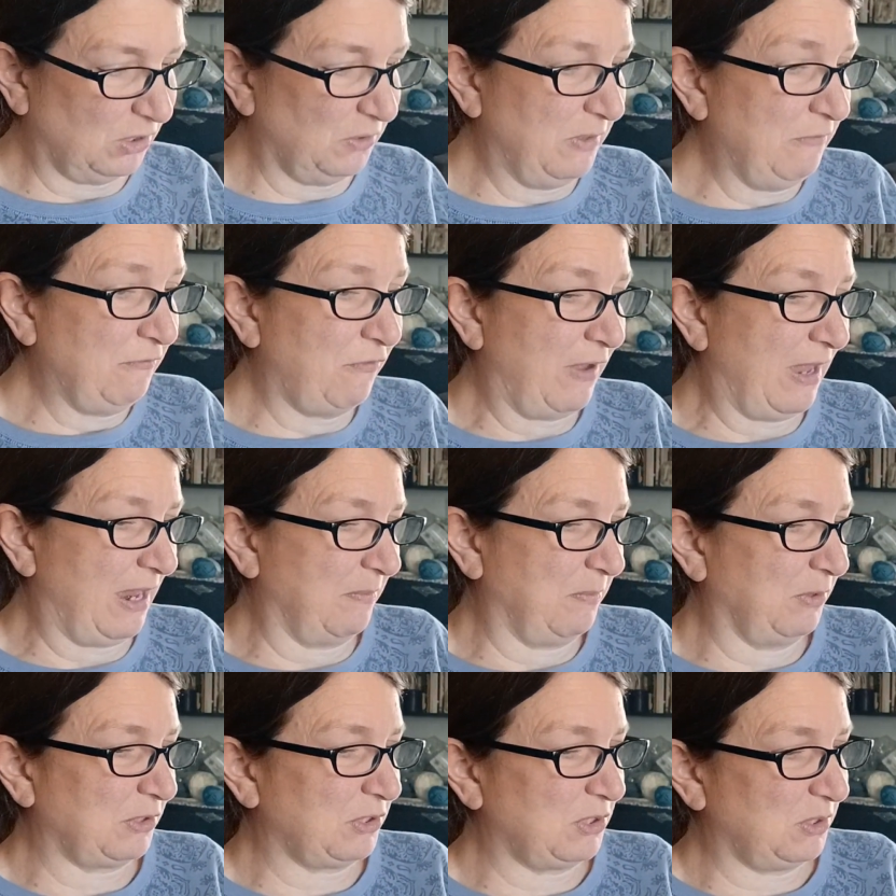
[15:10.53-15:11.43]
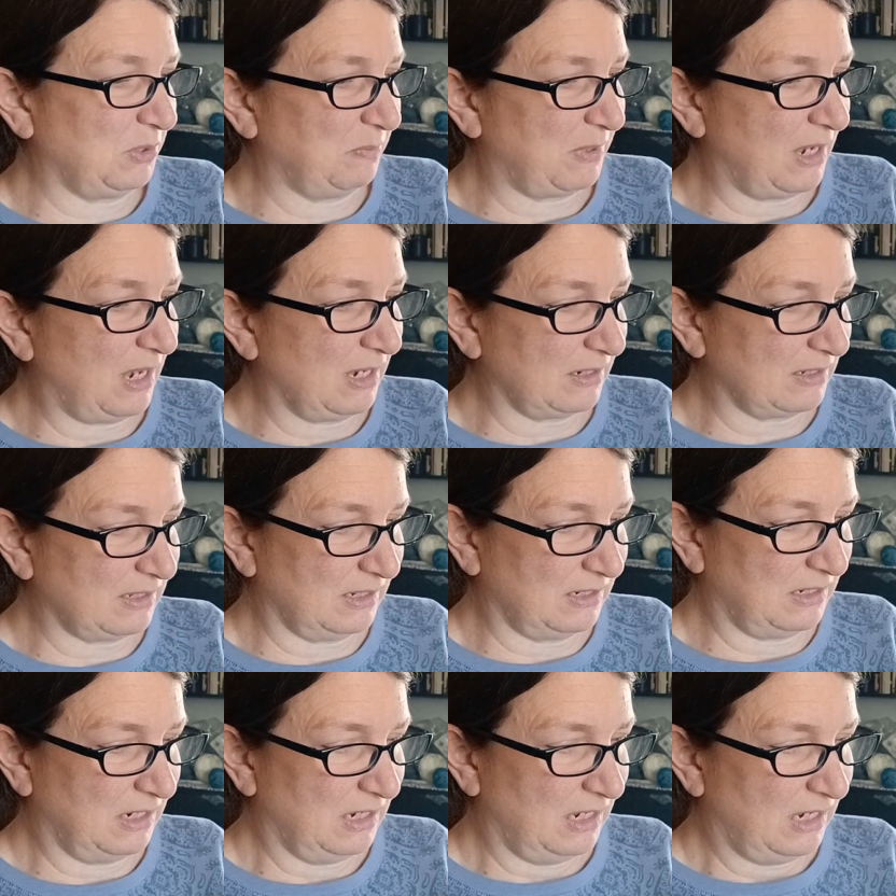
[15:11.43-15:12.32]
gluing fabric to the box
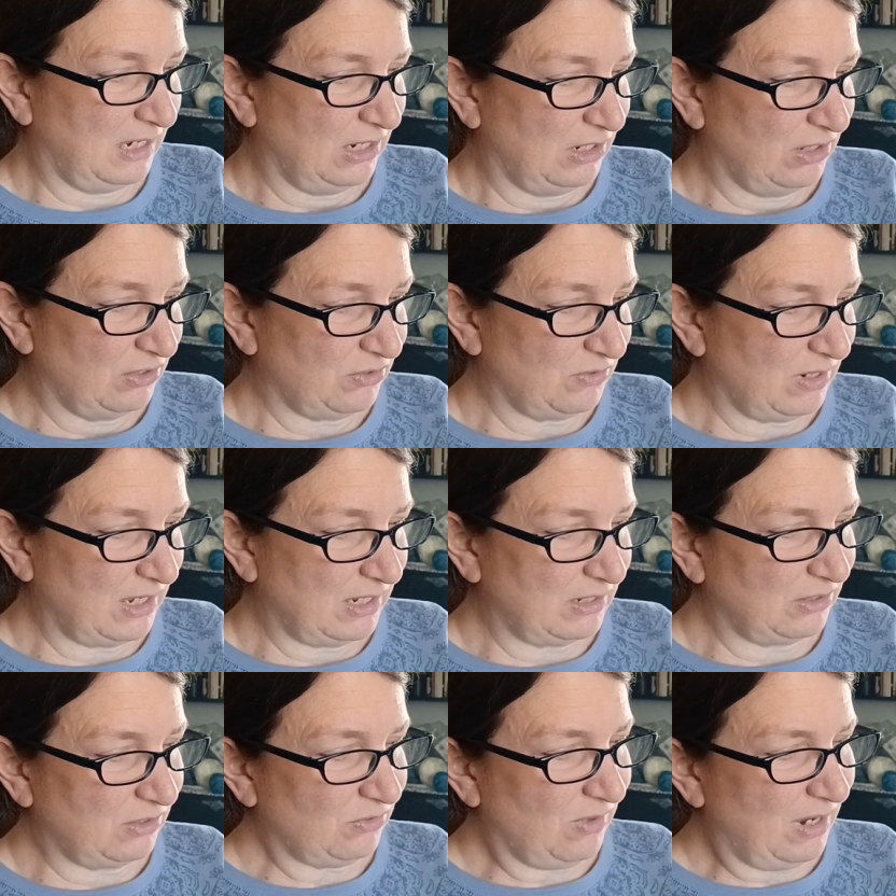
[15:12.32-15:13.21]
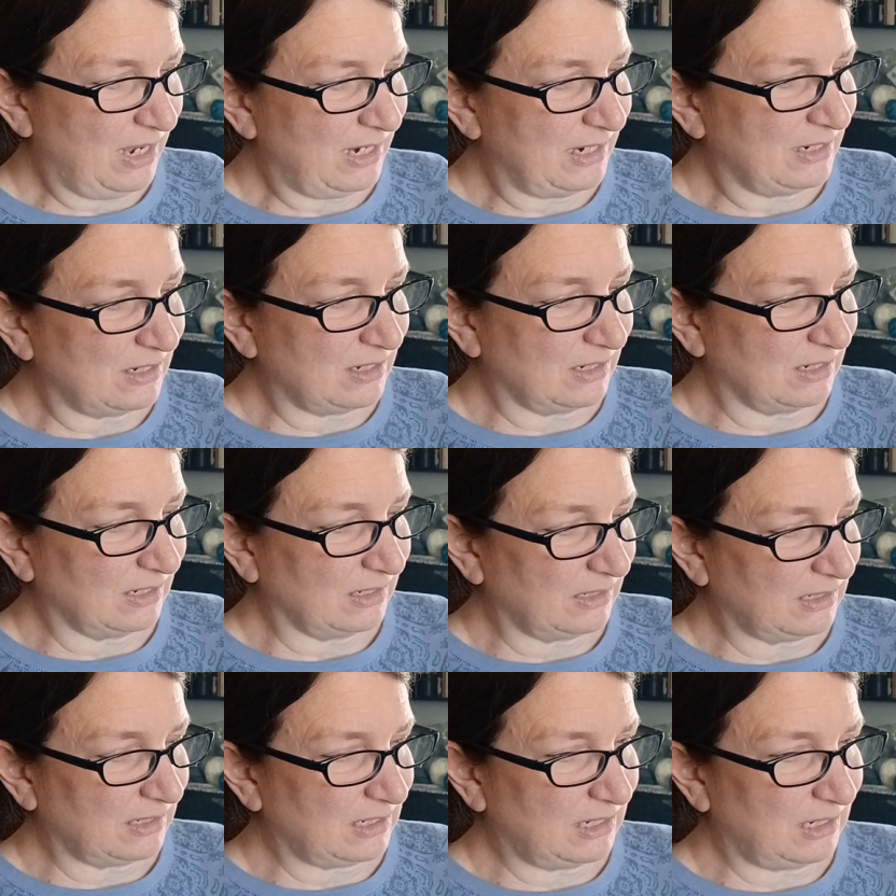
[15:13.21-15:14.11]
and trying, trying
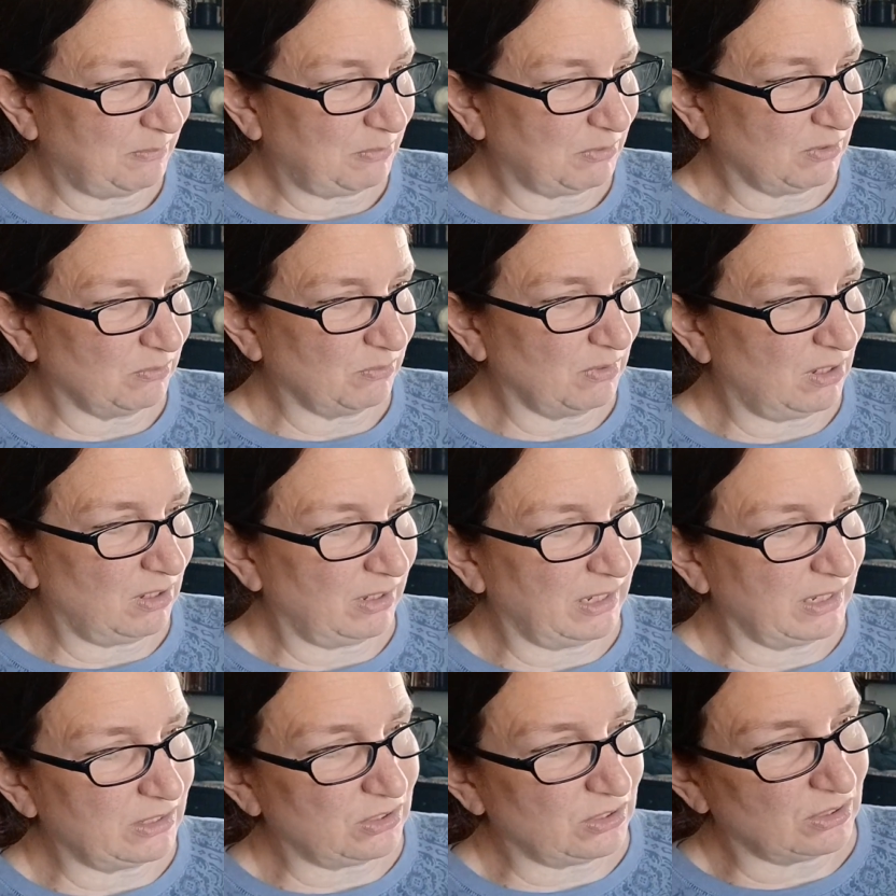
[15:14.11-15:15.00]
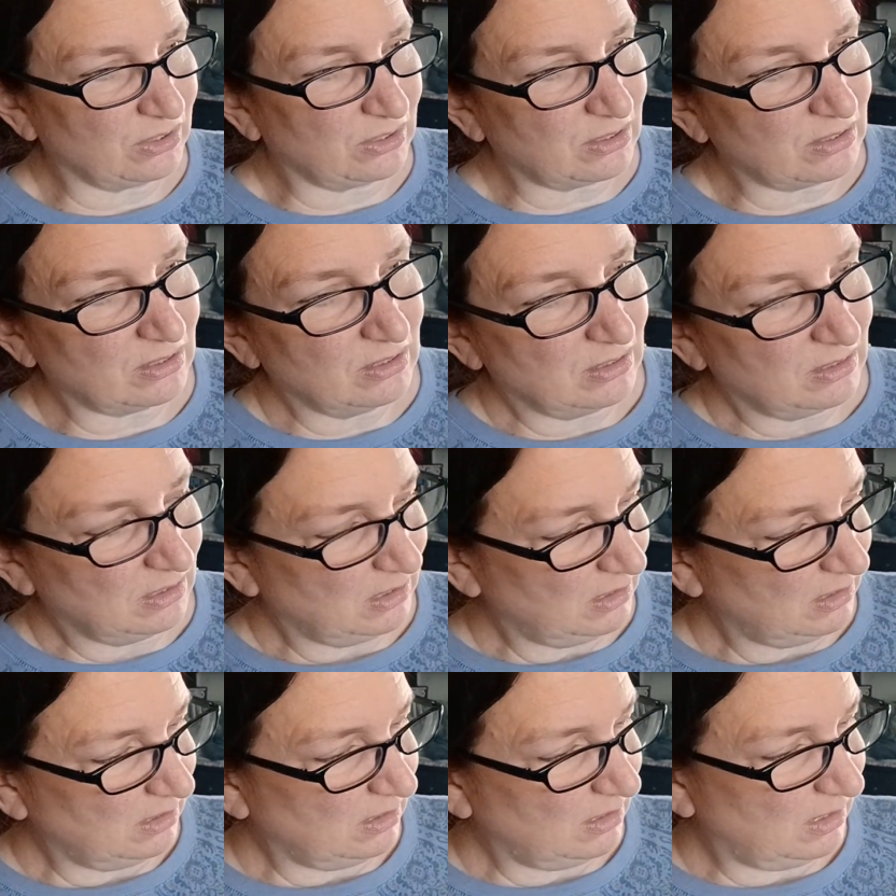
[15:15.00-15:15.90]
to keep the raw edges,
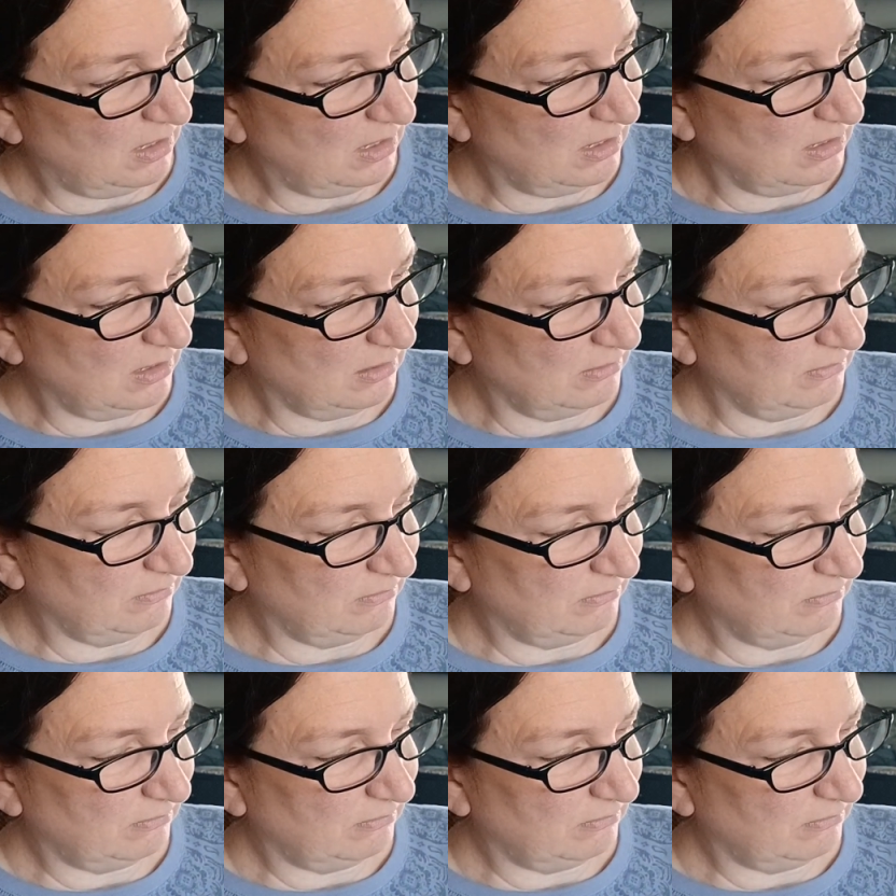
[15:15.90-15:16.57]
uh,